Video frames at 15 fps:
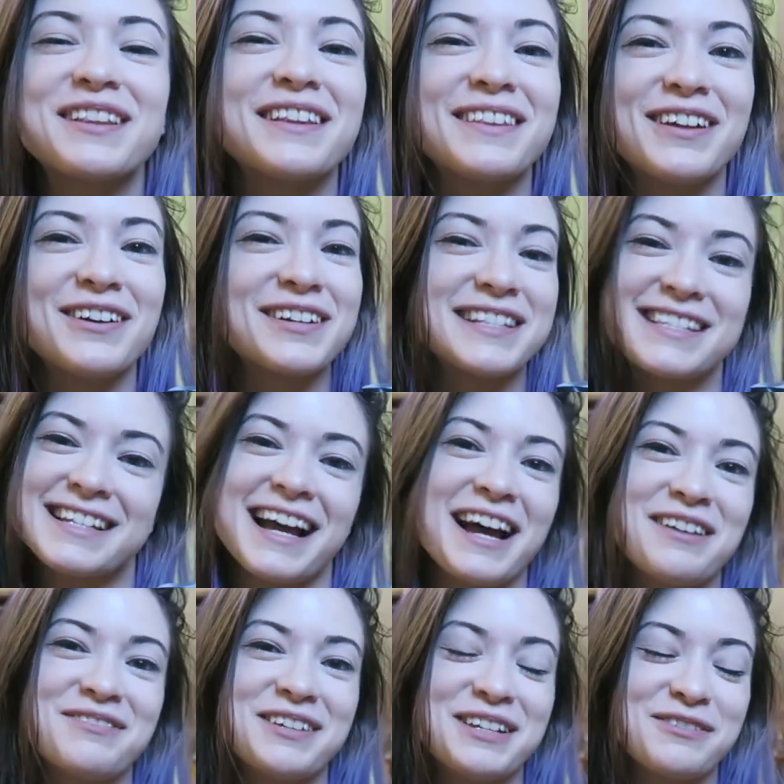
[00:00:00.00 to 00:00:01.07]
the longest
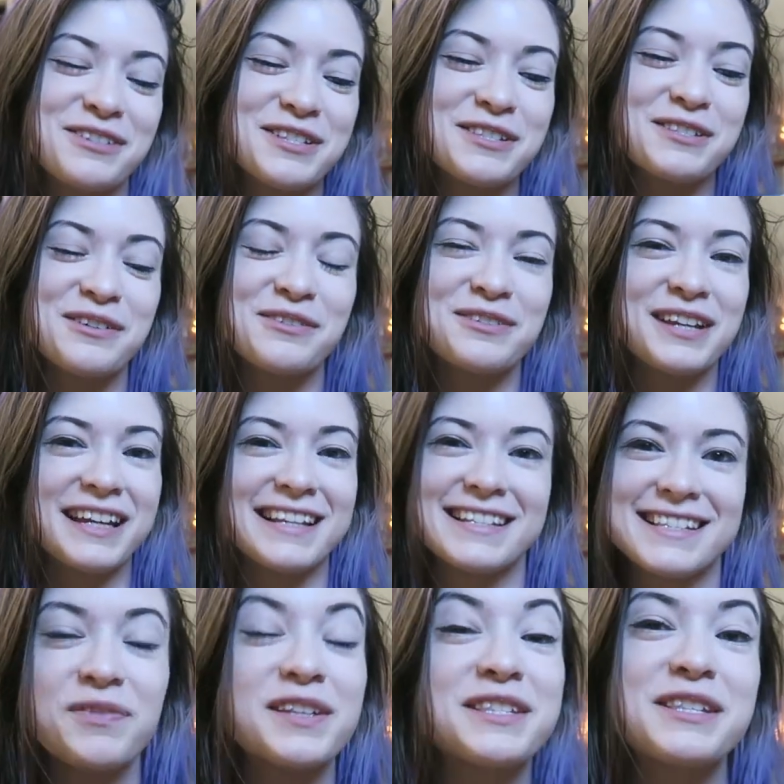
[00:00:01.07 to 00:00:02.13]
time and it was so
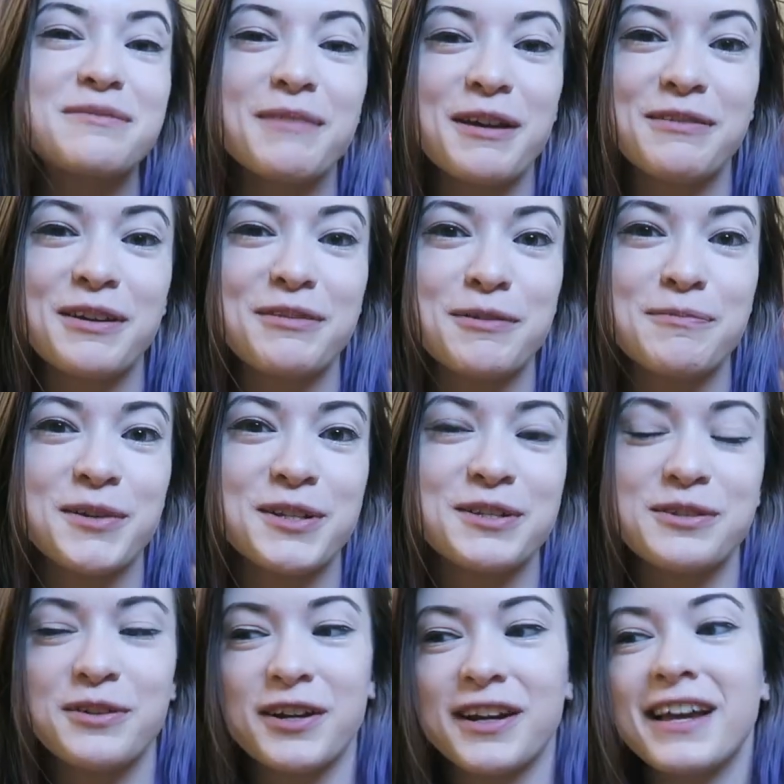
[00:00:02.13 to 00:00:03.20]
nice. This is my favorite
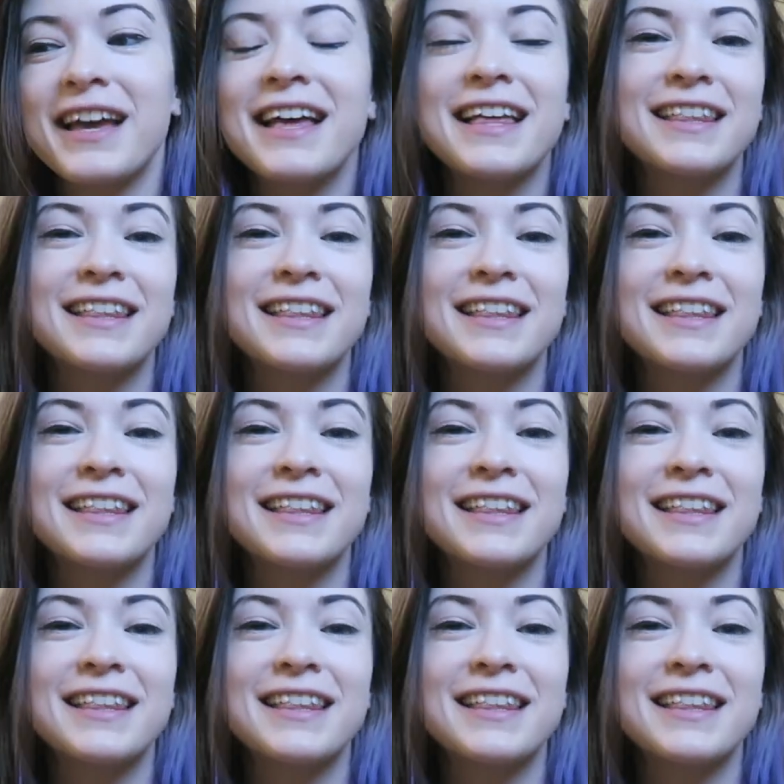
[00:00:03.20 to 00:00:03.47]
bookstore.